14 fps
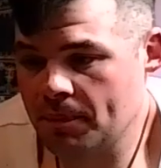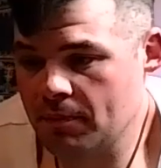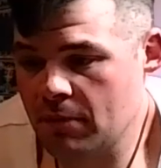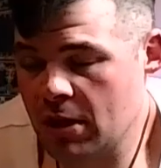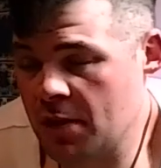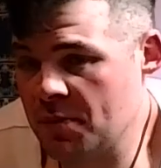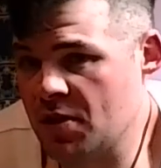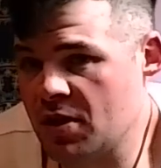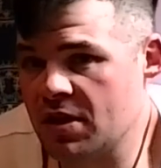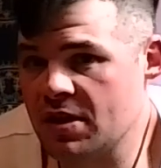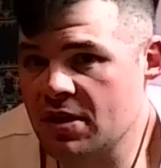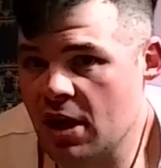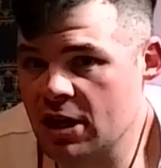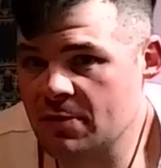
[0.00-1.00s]
computer to
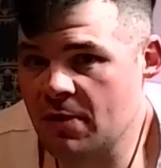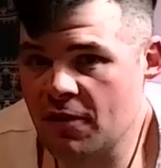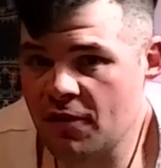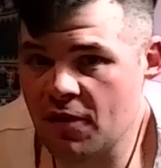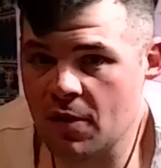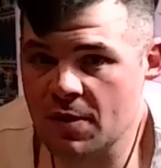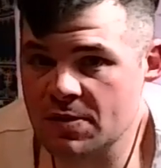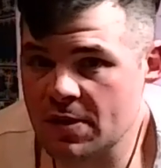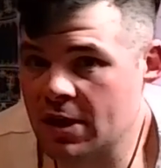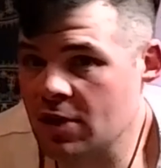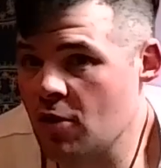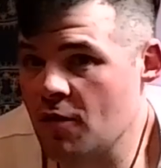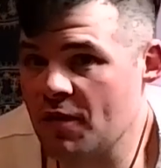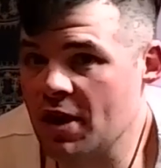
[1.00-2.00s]
talk to my phone so I can
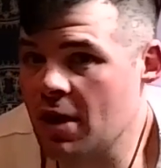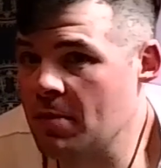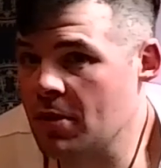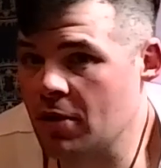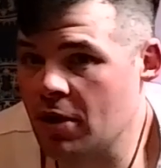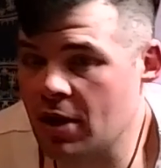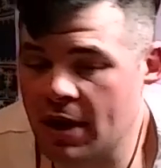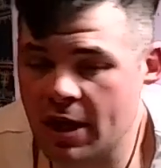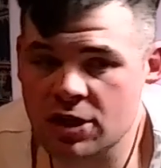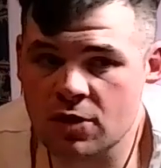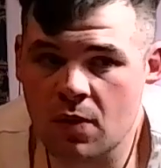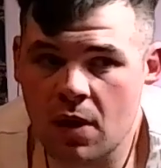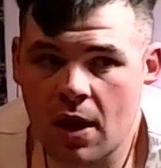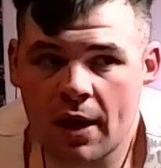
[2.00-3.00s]
hopefully upload our nature
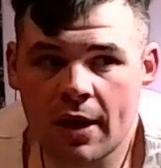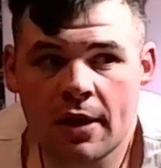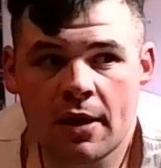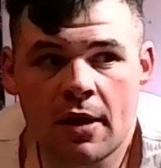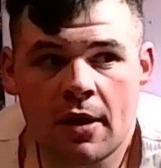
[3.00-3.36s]
walk.